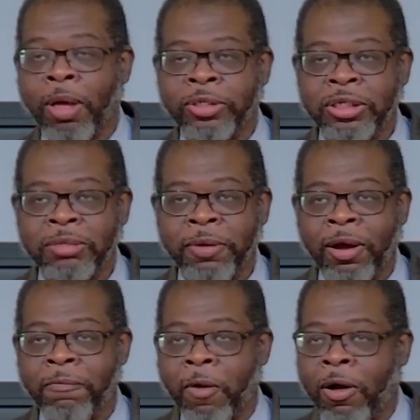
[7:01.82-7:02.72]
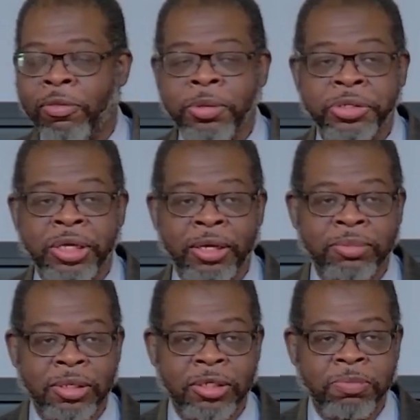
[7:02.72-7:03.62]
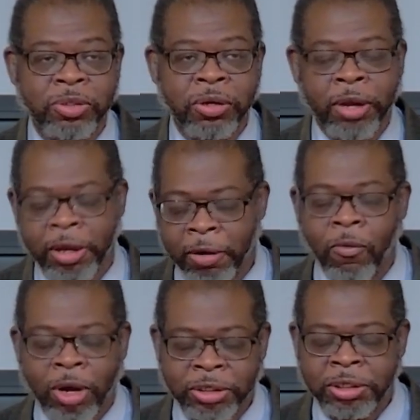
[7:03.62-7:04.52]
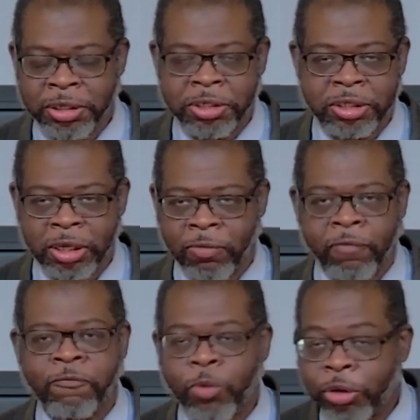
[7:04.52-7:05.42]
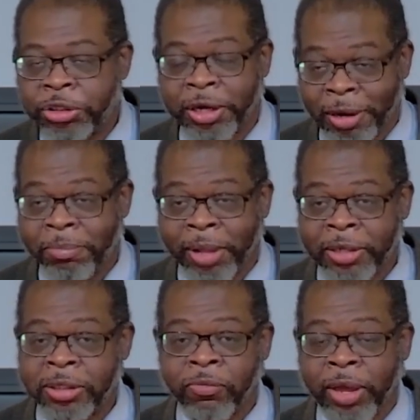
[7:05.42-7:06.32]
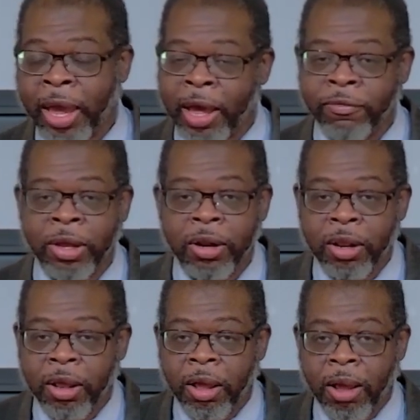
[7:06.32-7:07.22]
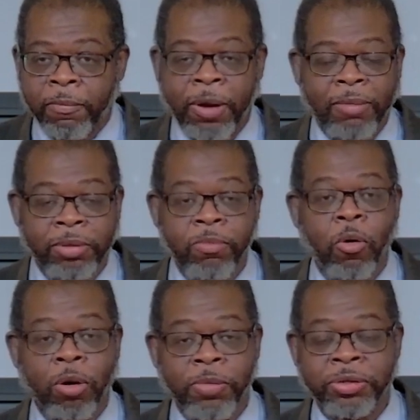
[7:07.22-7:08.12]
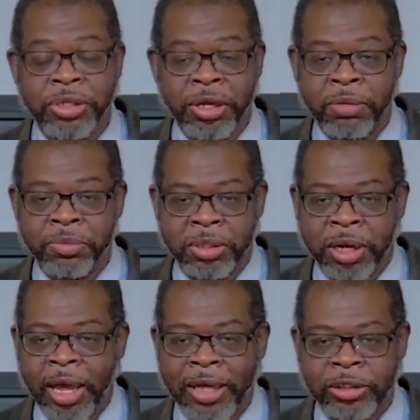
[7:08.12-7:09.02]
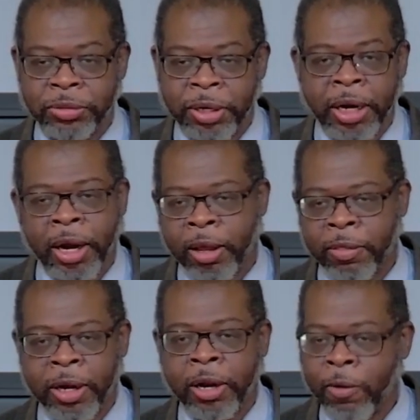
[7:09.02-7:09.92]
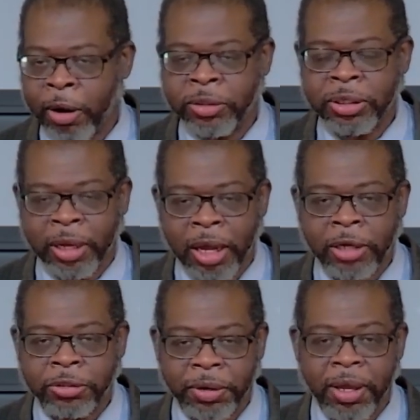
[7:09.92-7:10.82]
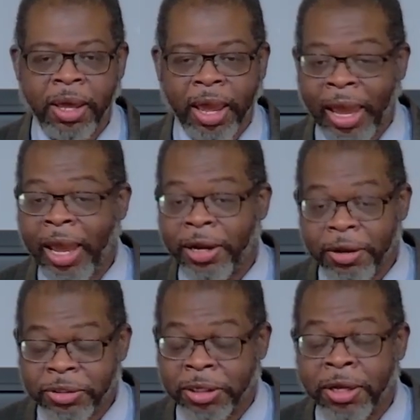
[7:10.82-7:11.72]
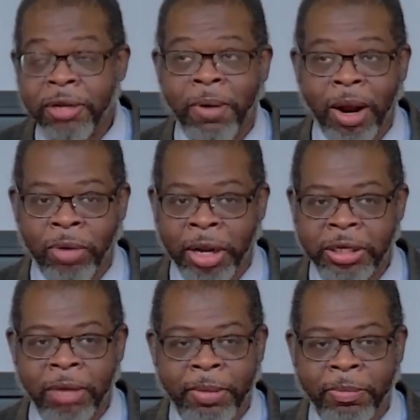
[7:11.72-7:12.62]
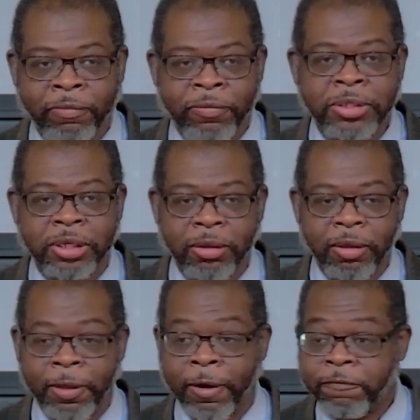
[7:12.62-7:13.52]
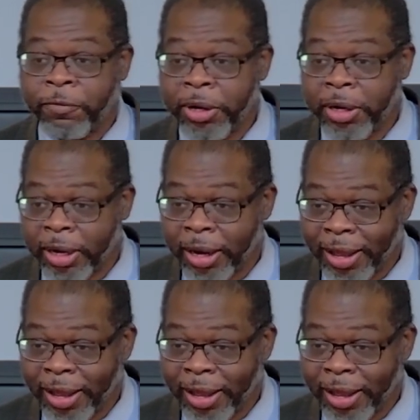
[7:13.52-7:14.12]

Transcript: just about all the museums in the Smithsonian here in Washington, D.C. We're fortunate and blessed that we have probably more museums in a concentrated area than anywhere else in the country. And here's a good part when I tell people to visit. They're free.